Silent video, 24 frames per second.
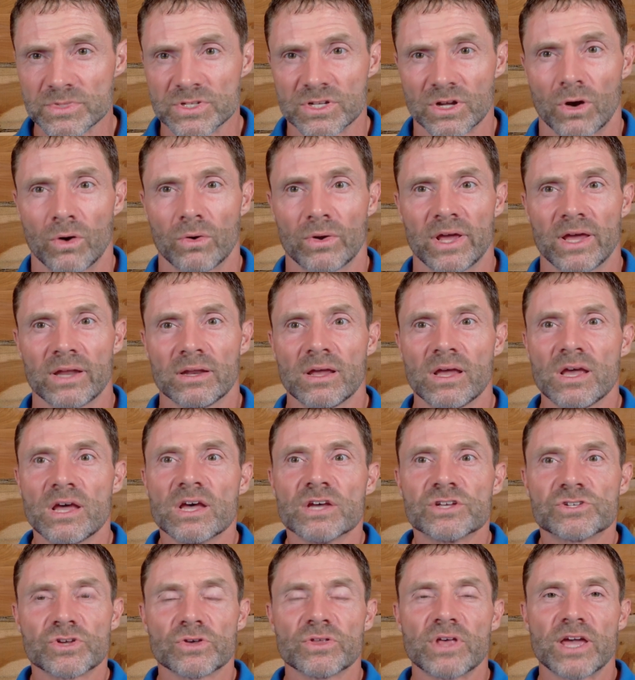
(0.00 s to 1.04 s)
on it
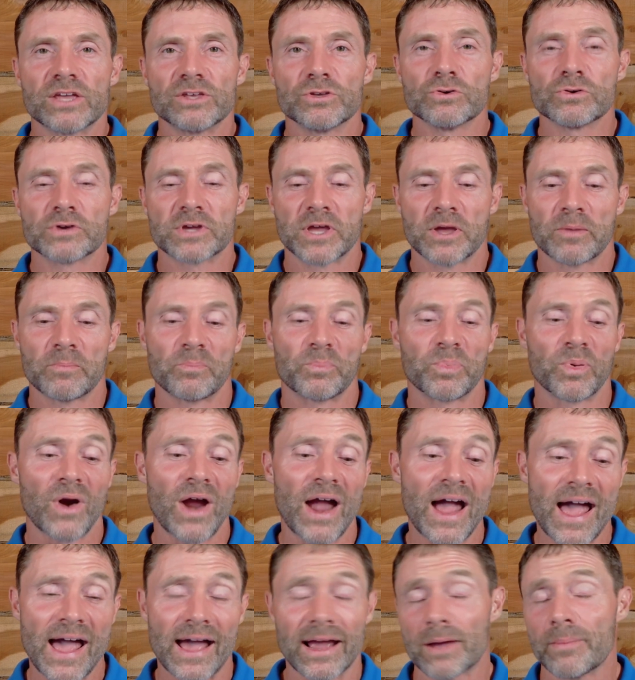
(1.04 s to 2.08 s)
so that you can
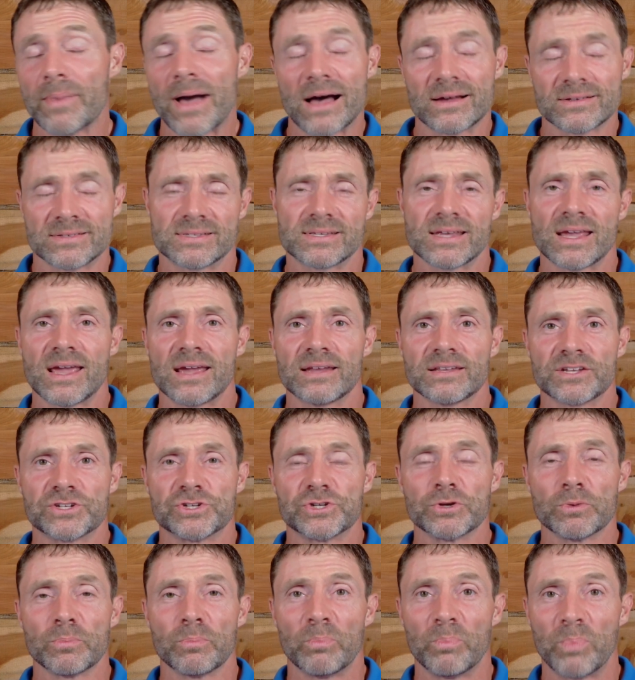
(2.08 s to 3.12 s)
brag about saying
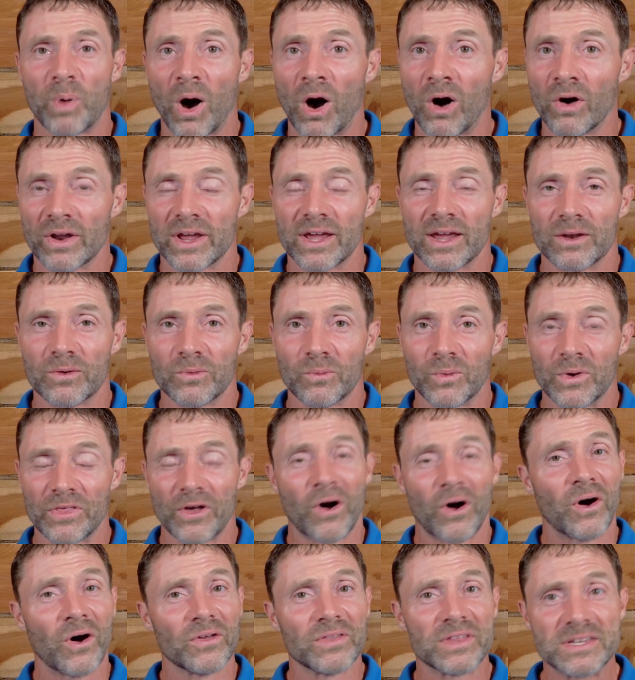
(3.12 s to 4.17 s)
that you bought it with
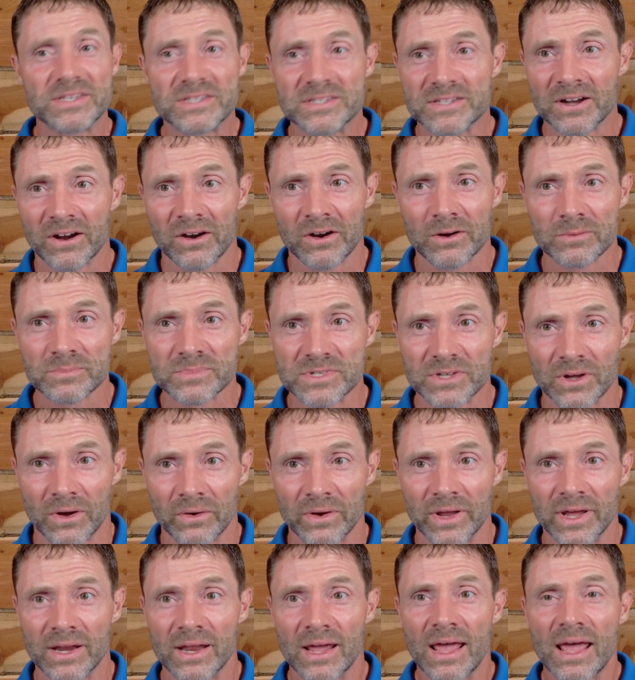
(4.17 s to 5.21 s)
all these terms
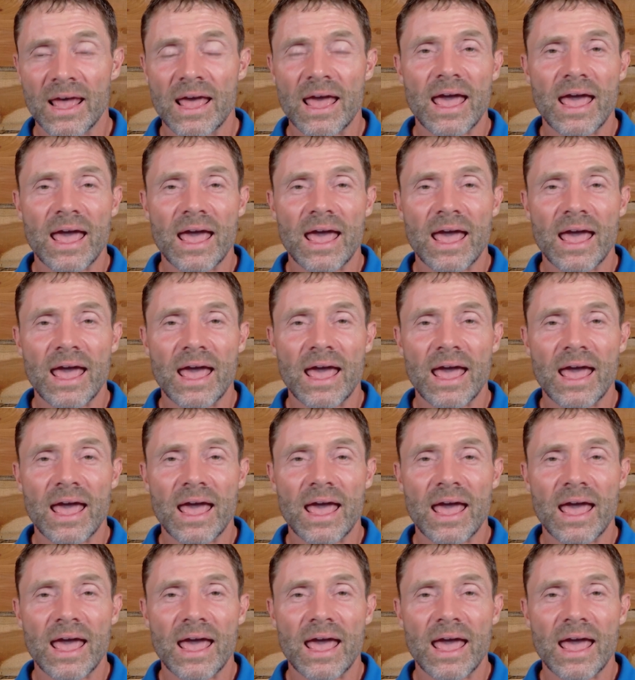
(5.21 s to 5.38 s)
on it.